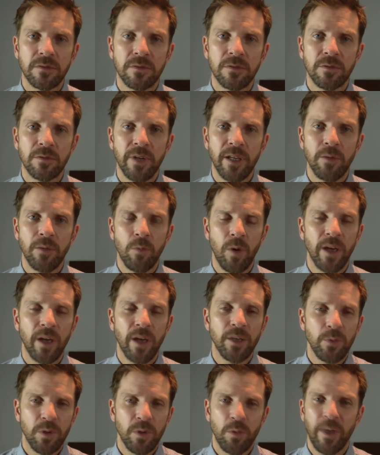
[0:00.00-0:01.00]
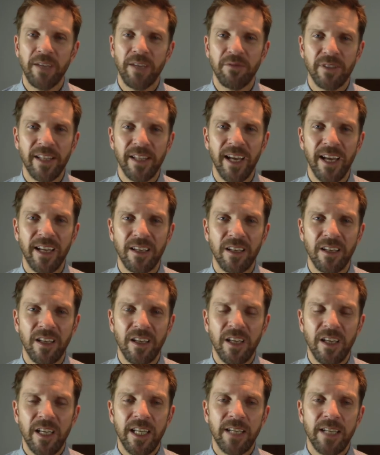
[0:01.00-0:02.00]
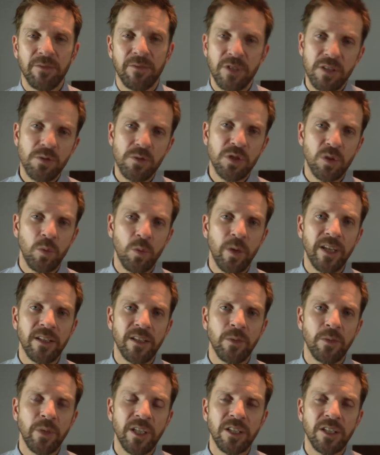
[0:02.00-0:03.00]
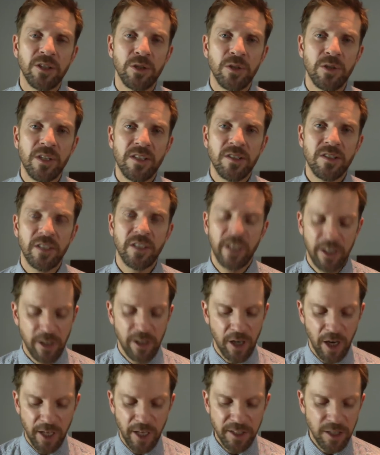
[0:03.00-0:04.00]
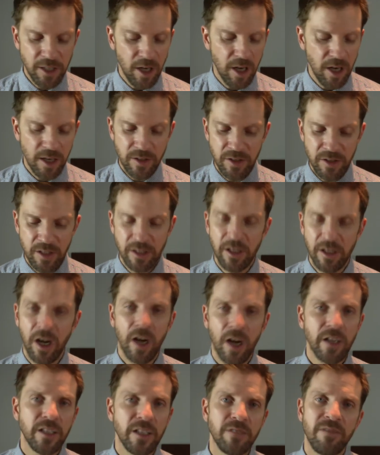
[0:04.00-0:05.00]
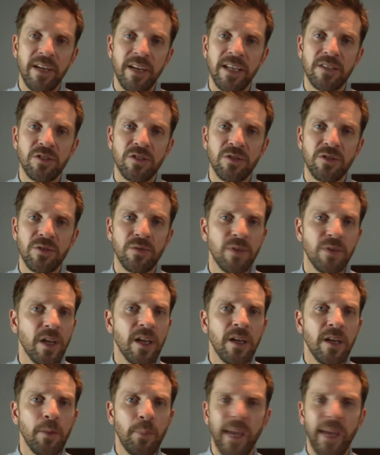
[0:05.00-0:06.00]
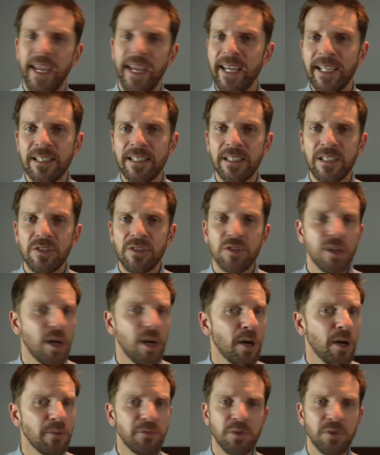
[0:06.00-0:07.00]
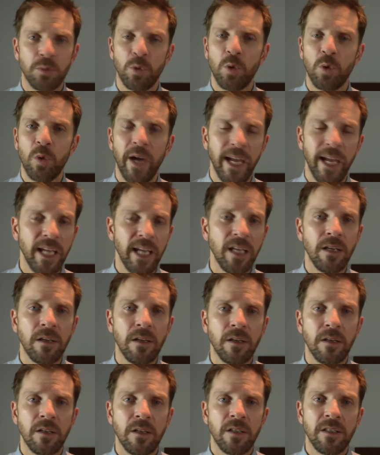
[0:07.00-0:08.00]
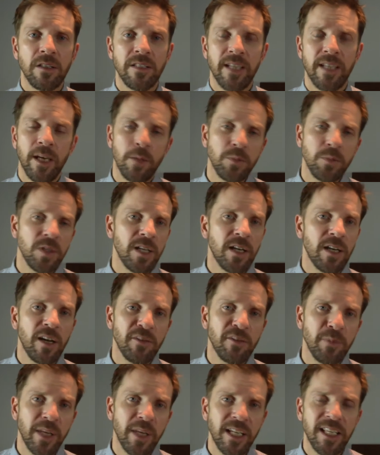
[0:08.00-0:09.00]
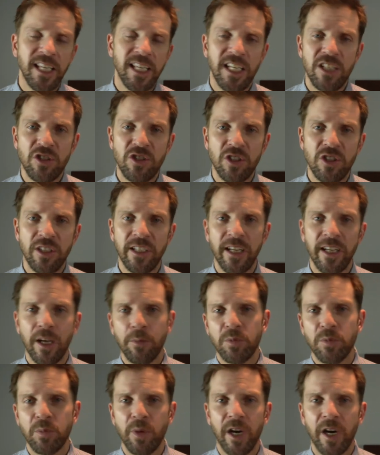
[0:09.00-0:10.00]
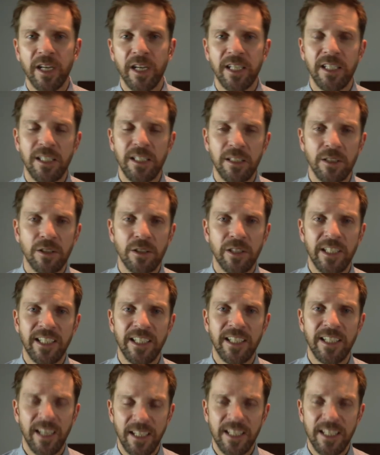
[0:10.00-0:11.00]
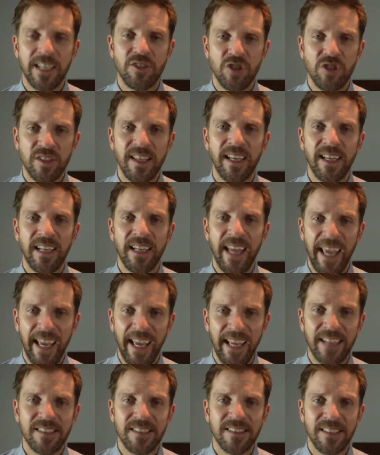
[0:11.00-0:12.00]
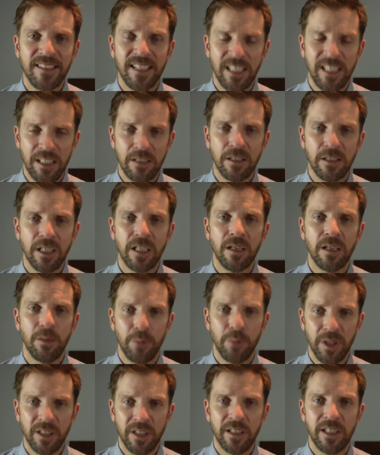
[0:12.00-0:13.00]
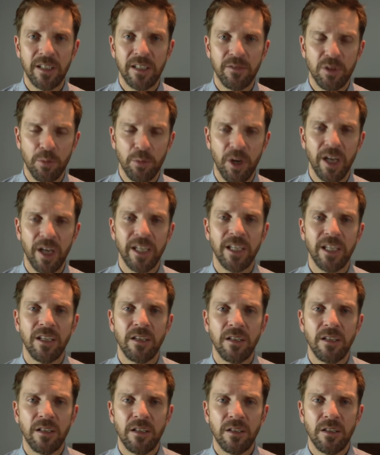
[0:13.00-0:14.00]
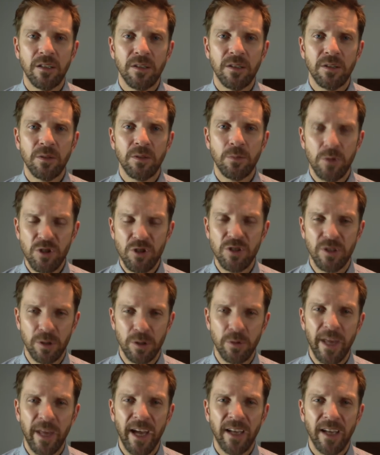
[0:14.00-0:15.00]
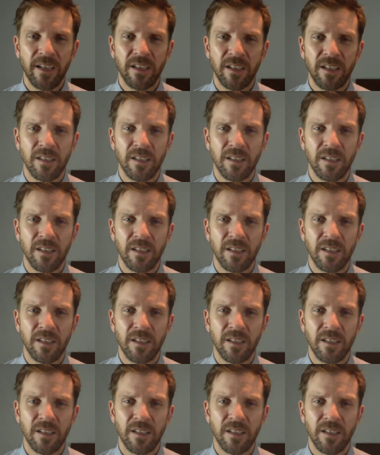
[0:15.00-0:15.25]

Right? Why do we wait for that? If there was a way that we could do this in a non toxic, non invasive, painless, comfortable way to help you get off medication and help your body heal and, and again, just enhance the healing ability of your body, would you do that?